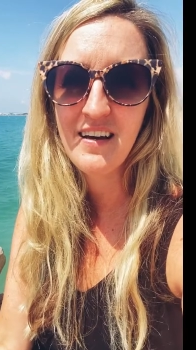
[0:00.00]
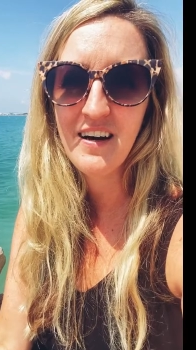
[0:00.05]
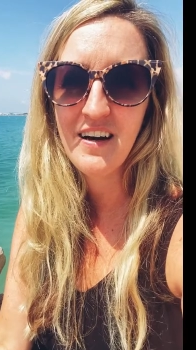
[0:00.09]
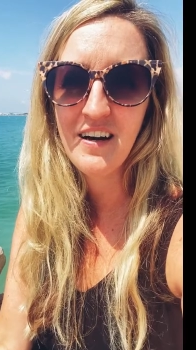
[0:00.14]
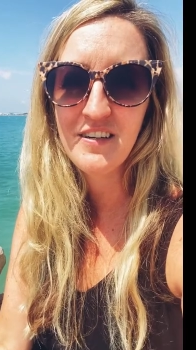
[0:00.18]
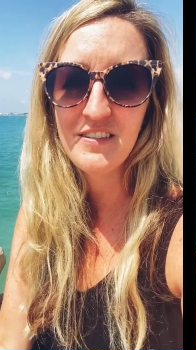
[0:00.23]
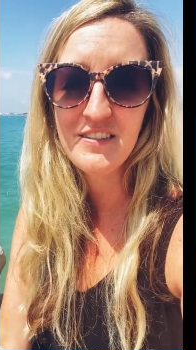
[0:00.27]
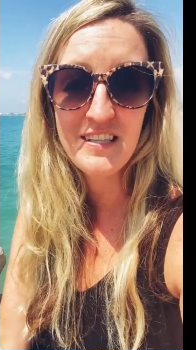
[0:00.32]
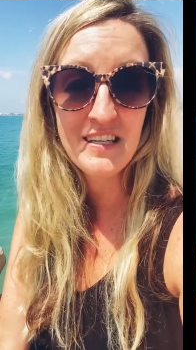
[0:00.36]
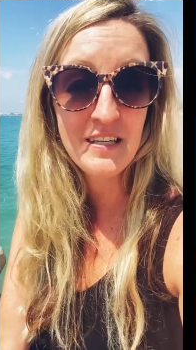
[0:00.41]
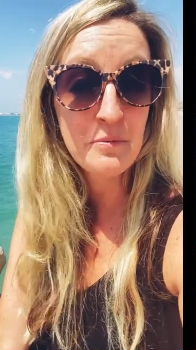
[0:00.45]

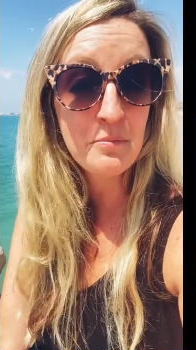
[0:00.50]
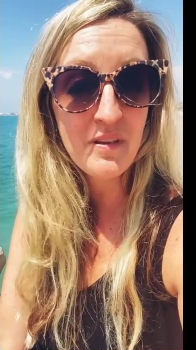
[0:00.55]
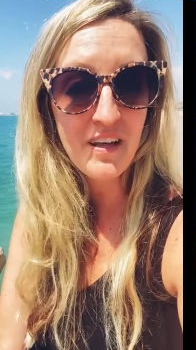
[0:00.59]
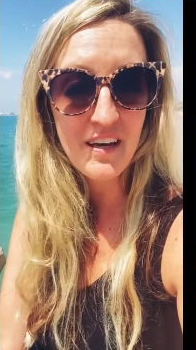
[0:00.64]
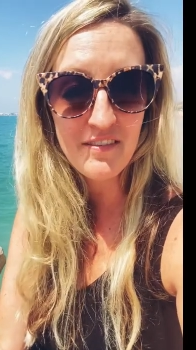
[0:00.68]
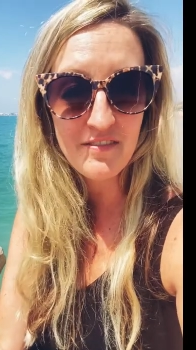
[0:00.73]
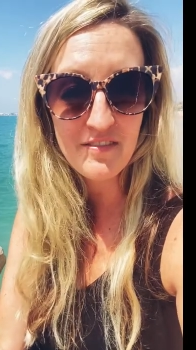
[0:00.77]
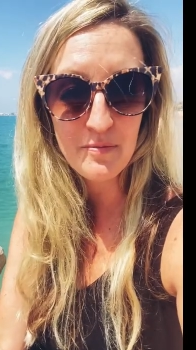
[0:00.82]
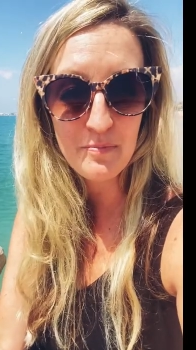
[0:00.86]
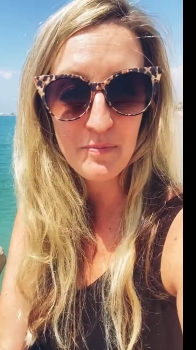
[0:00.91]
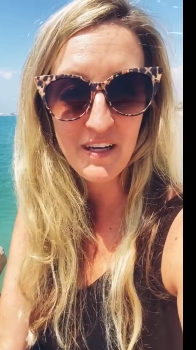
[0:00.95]
Our team
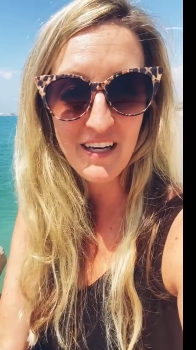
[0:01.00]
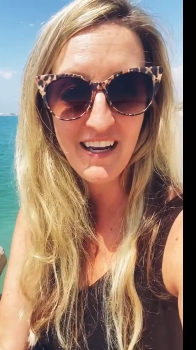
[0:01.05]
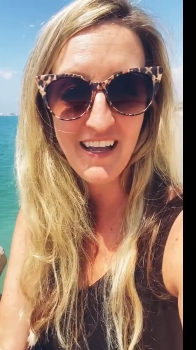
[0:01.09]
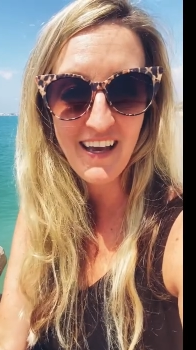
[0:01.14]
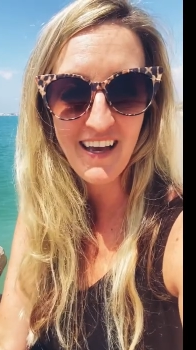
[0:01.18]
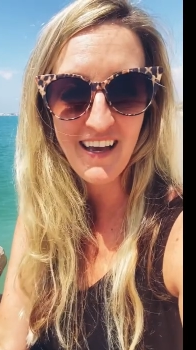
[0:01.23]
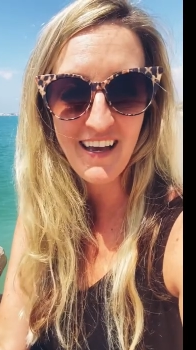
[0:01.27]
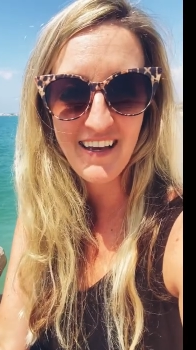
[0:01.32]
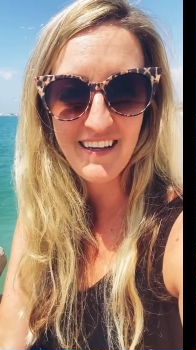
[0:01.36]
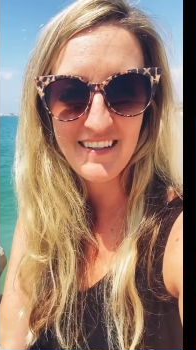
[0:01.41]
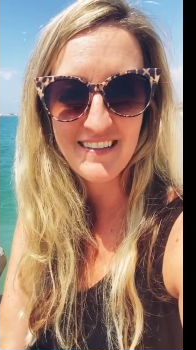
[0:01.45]
left
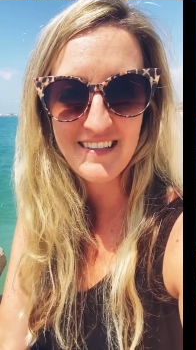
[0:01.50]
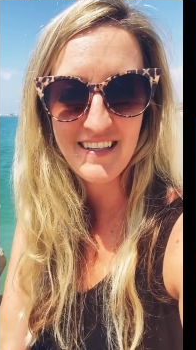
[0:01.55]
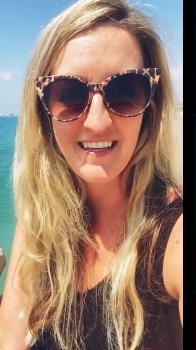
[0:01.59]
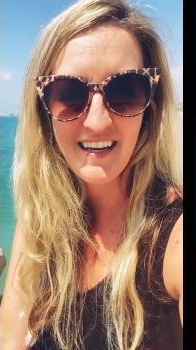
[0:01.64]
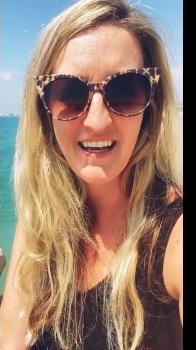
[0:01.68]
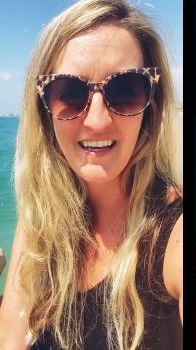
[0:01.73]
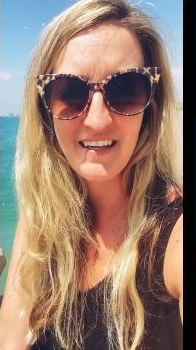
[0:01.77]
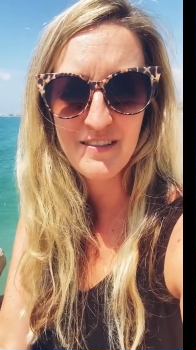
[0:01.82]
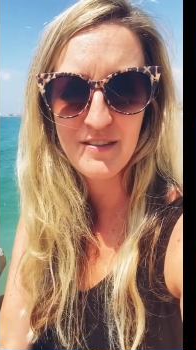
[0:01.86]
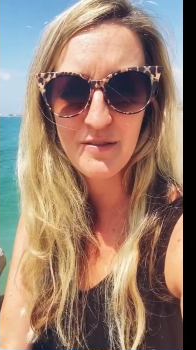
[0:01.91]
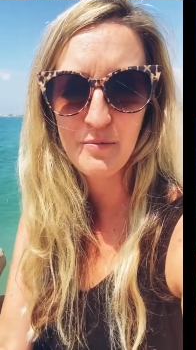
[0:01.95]
Monday,
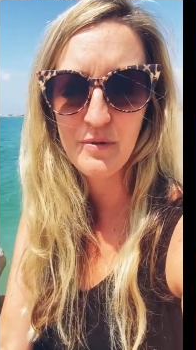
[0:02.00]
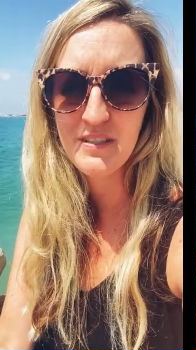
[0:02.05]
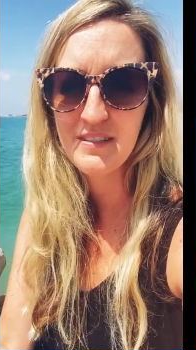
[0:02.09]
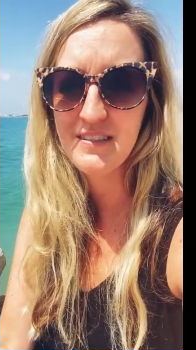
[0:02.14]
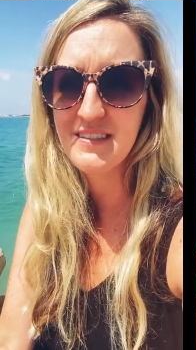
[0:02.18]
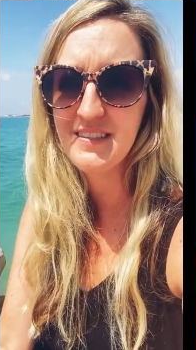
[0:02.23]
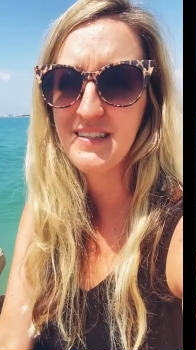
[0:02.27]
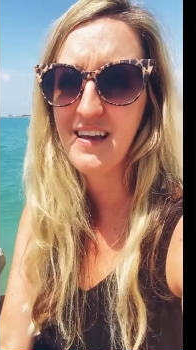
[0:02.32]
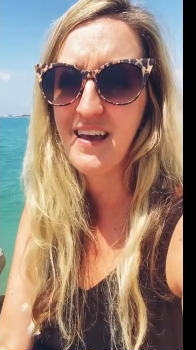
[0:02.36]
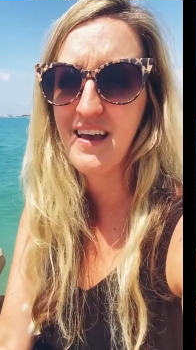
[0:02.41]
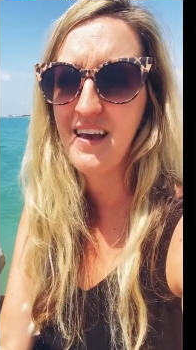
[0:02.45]
today is
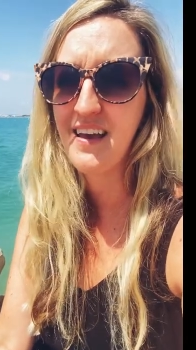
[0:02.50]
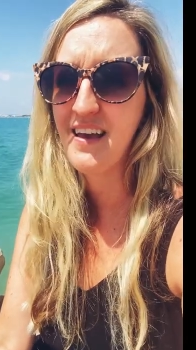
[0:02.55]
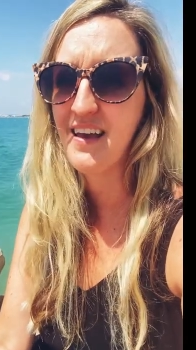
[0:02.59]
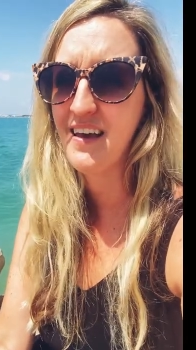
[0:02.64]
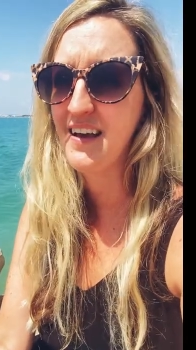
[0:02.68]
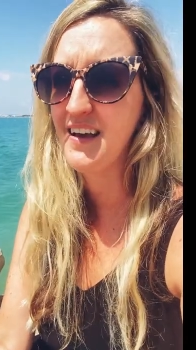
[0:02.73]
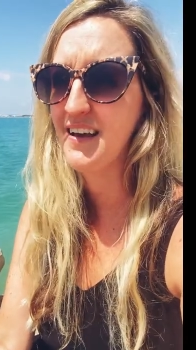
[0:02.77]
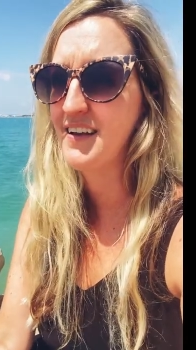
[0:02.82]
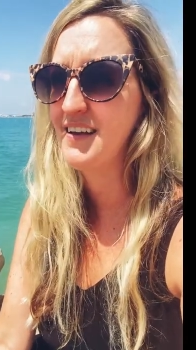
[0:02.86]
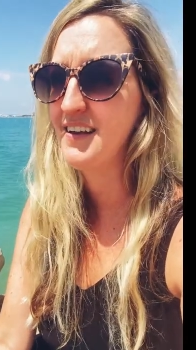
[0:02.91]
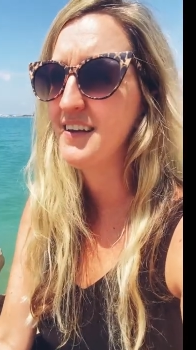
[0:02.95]
Wednesday,
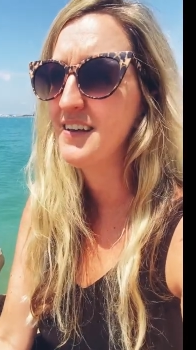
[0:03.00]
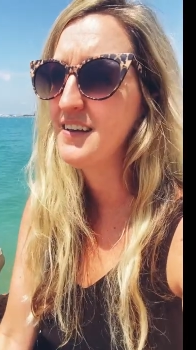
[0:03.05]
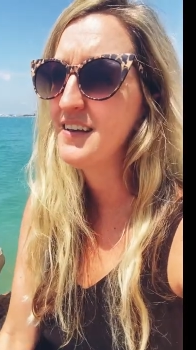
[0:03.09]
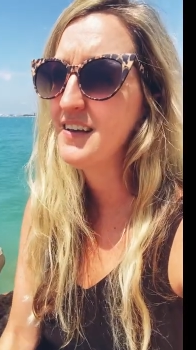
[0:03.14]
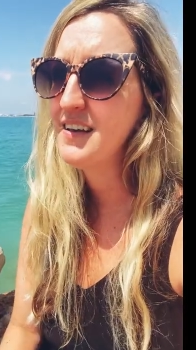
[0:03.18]
and